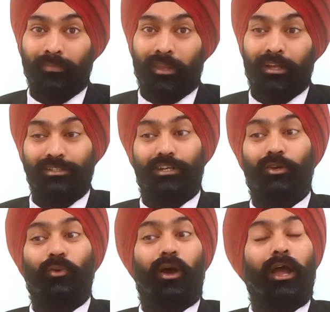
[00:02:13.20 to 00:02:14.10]
And he said,
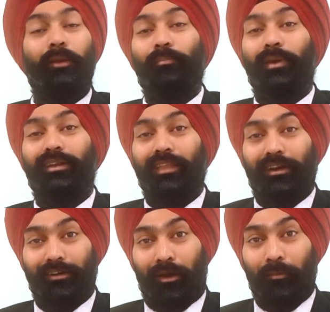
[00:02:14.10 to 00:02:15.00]
I picked
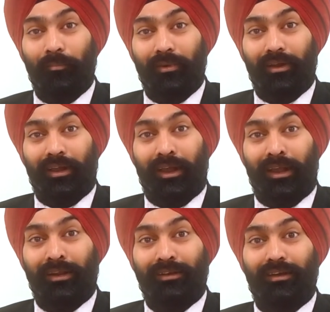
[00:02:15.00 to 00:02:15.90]
that up,
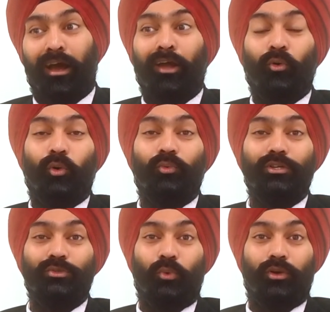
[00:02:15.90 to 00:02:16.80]
and I
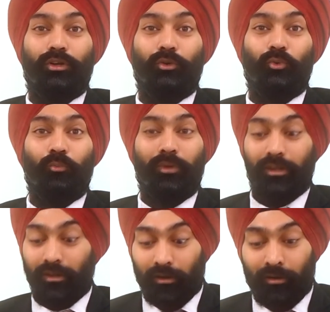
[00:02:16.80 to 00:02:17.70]
always wanted to be
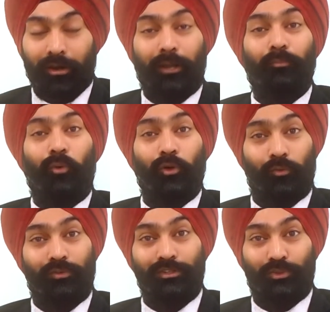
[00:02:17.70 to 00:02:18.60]
a head boy
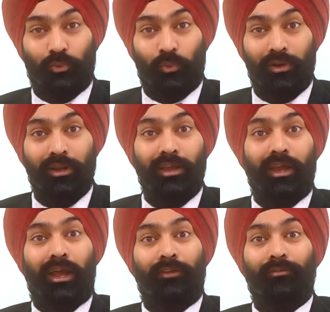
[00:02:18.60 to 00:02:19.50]
of the school.
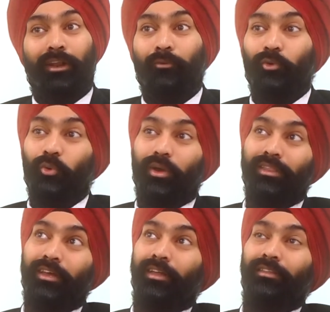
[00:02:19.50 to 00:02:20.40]
And when I would look
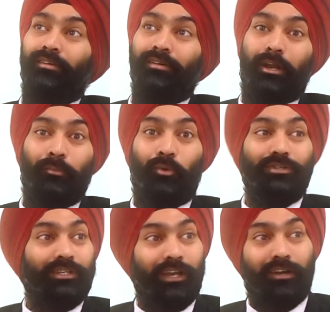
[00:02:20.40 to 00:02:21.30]
at the other head
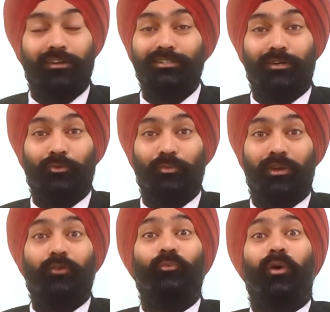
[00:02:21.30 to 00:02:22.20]
boys and head girls, I would be
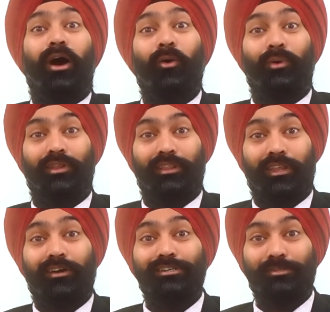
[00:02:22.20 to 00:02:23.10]
like, wow, I think
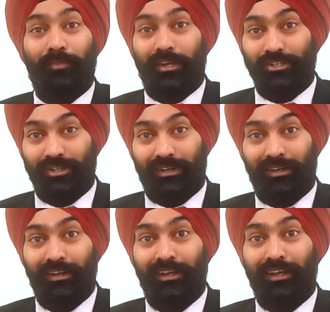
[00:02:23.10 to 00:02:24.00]
they are special.
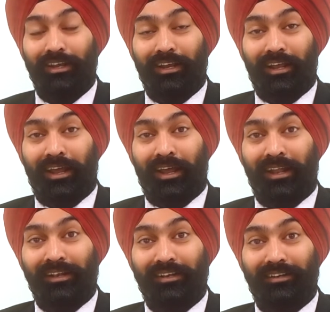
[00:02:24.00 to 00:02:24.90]

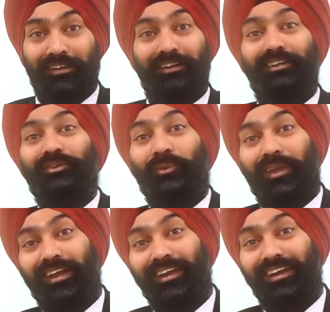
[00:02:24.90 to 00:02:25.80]
And
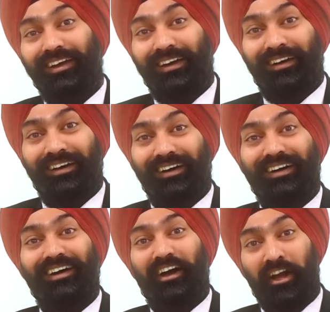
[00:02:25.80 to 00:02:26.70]
today
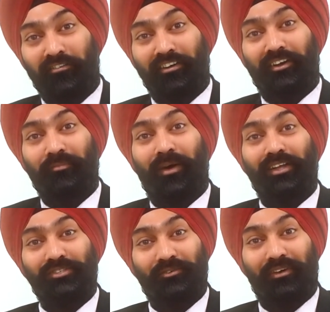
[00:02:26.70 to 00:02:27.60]
I wear a
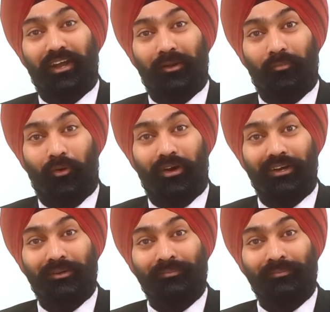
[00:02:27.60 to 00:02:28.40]
badge of a head boy.